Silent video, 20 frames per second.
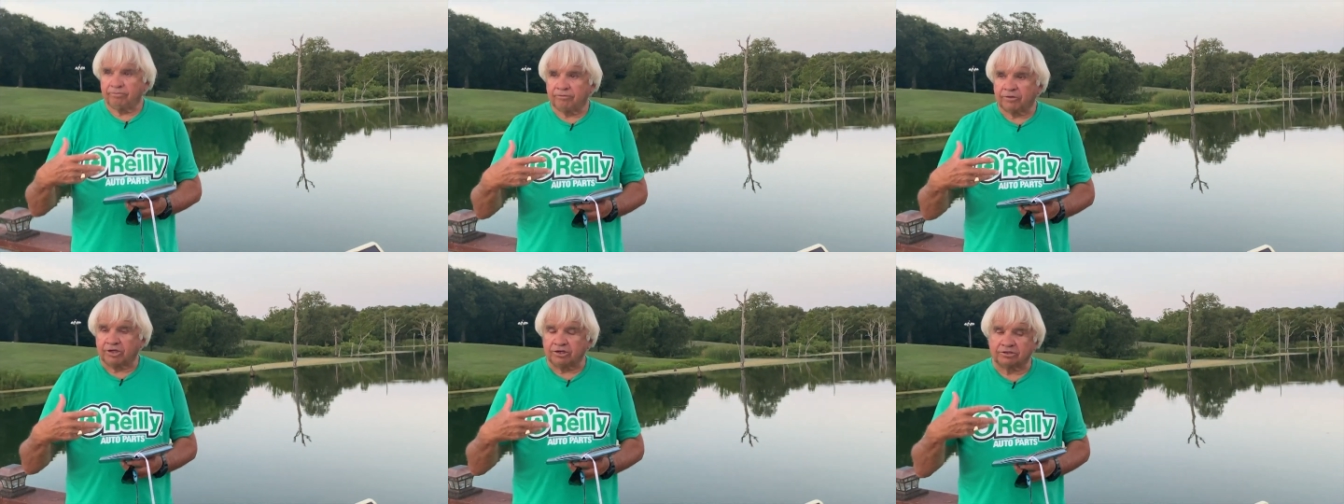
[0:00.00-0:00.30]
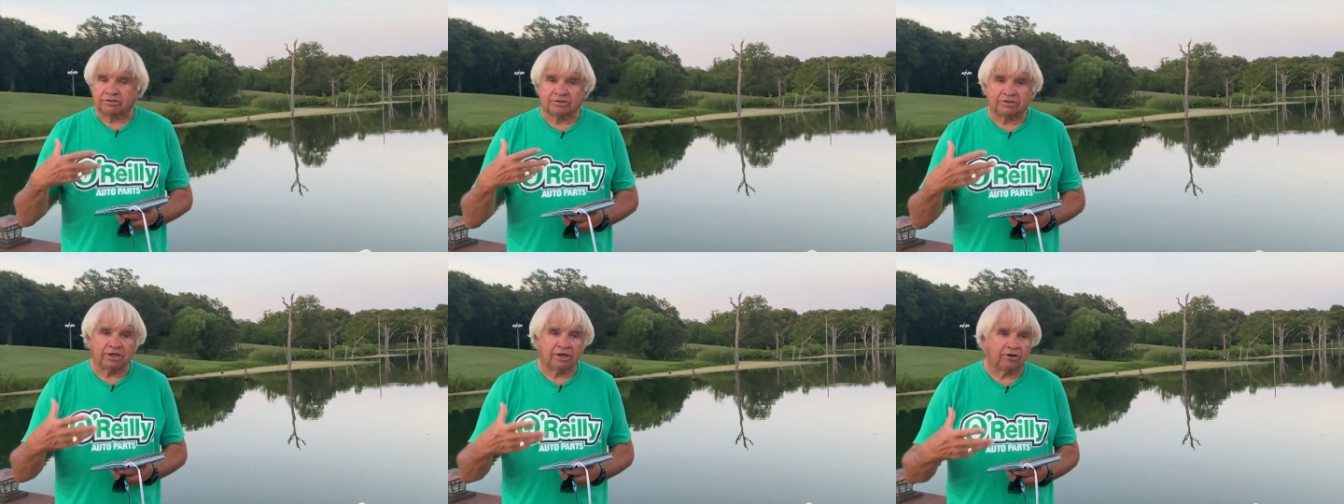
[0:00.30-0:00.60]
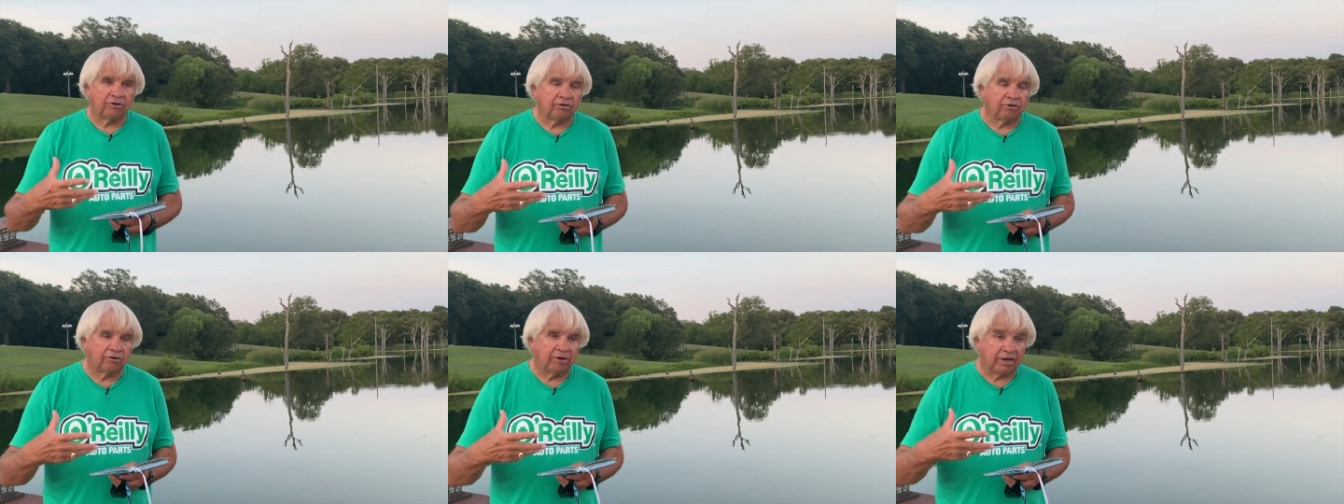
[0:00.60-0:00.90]

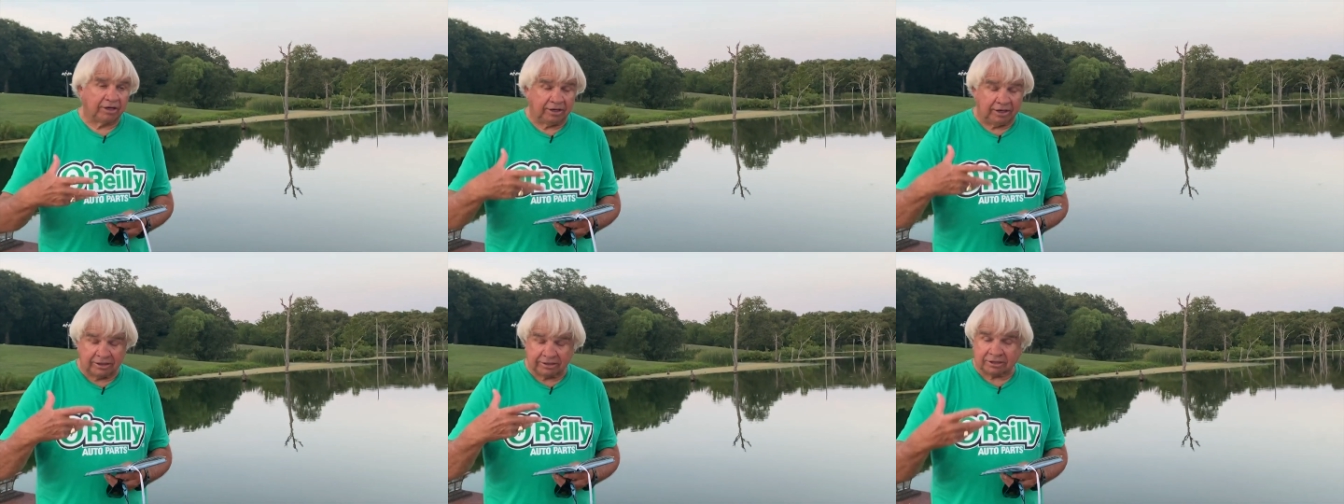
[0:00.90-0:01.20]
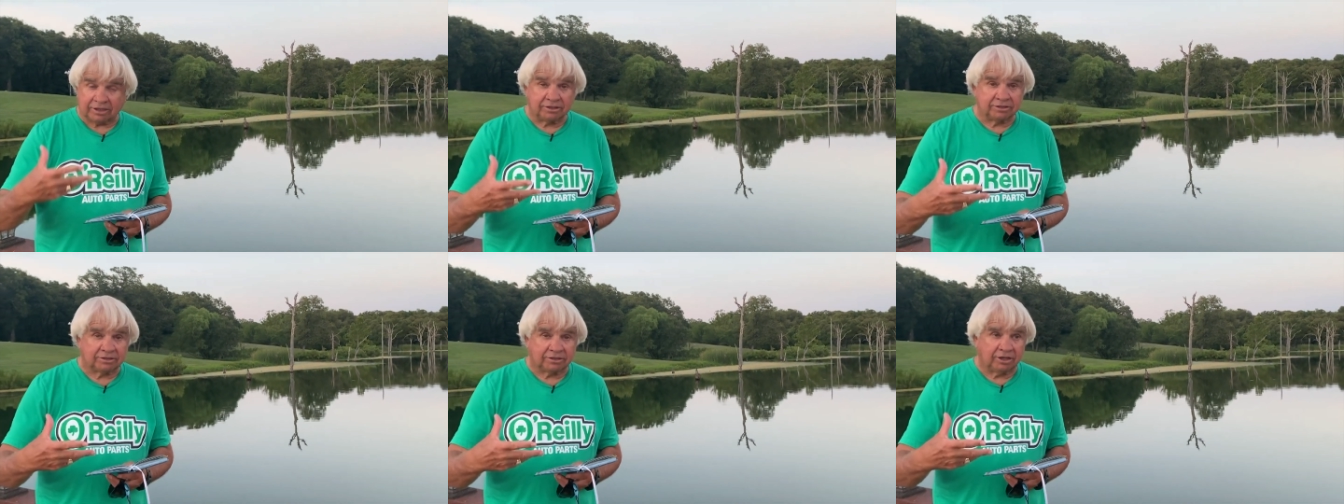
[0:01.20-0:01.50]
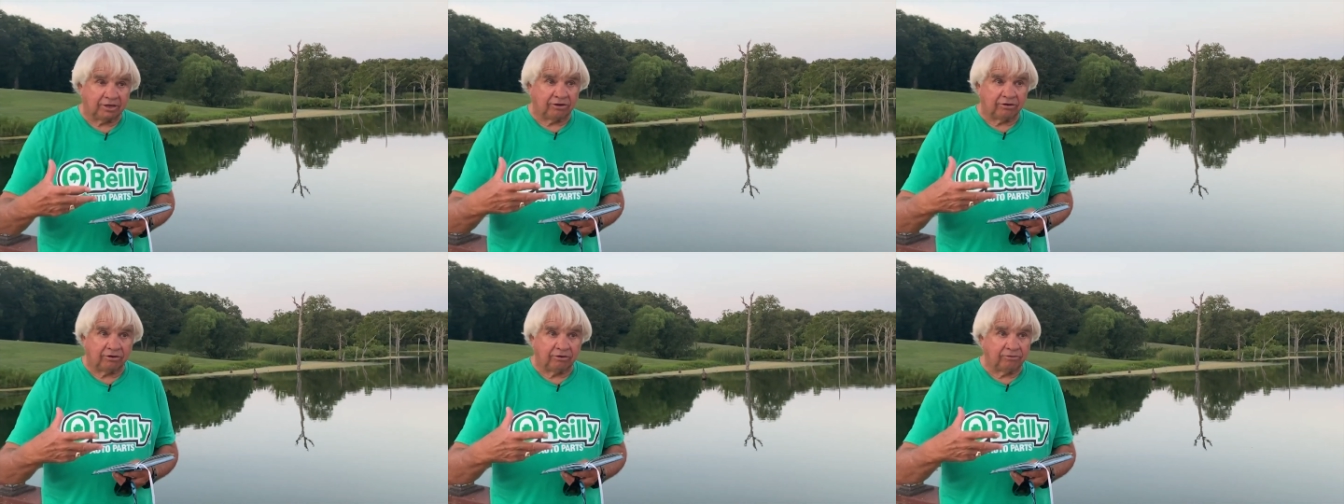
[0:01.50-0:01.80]
considered and is
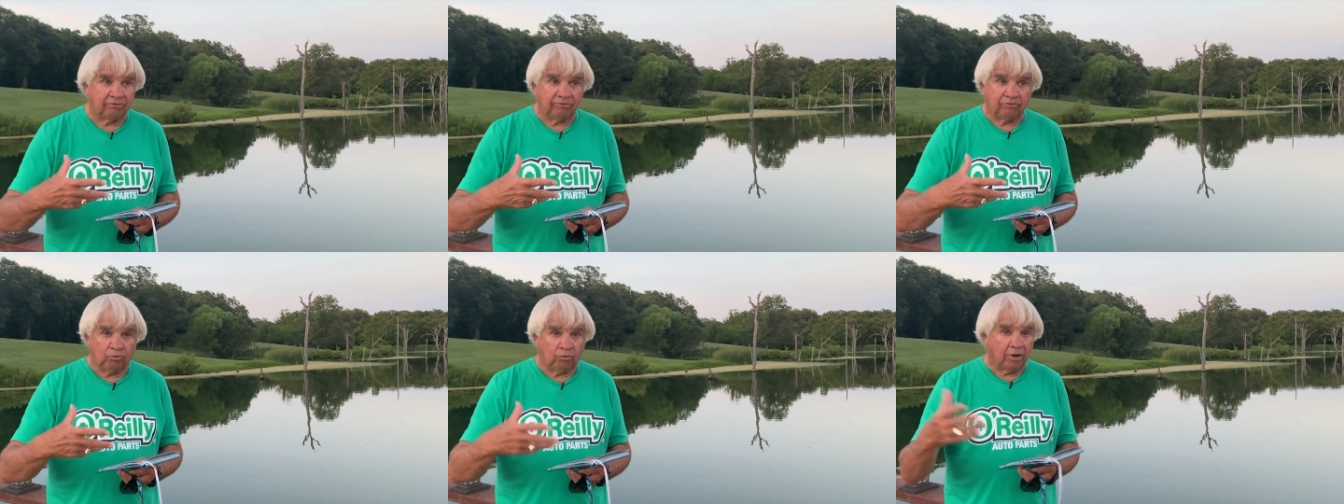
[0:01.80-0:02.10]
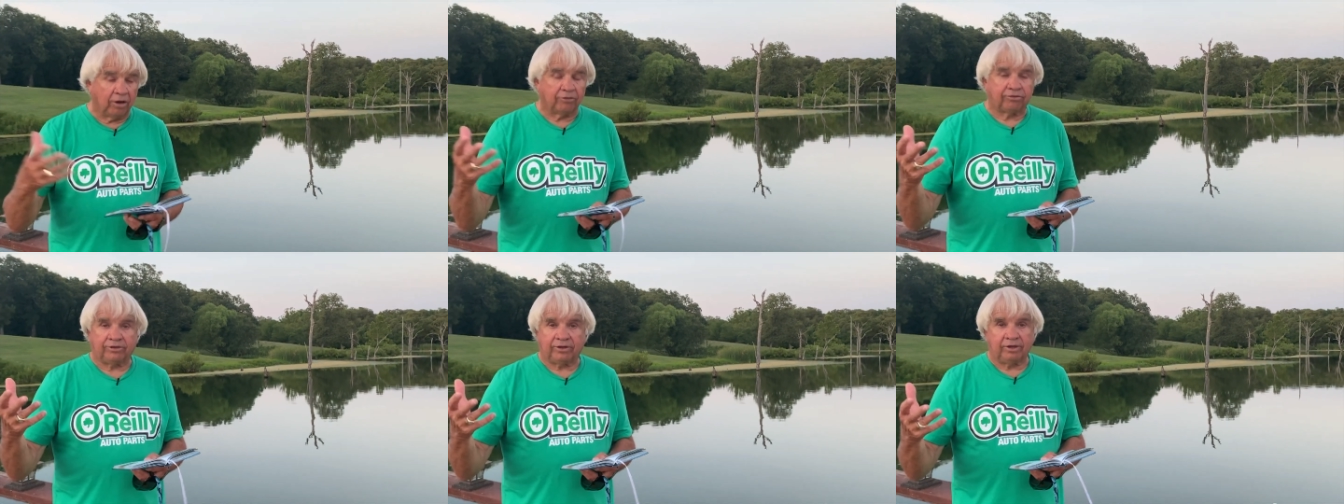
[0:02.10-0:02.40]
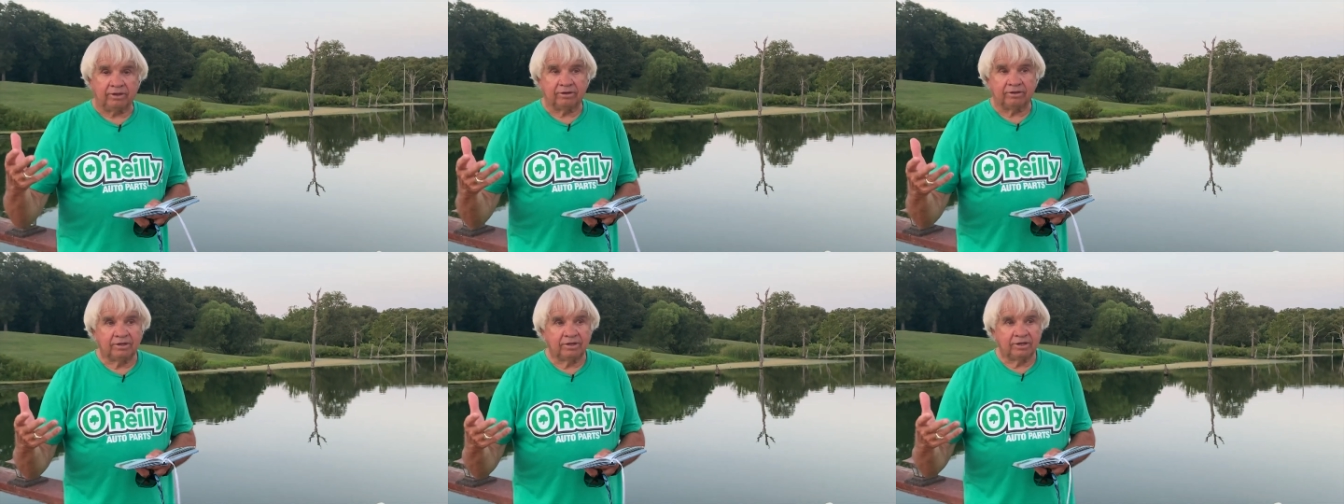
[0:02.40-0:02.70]
considered wealthy.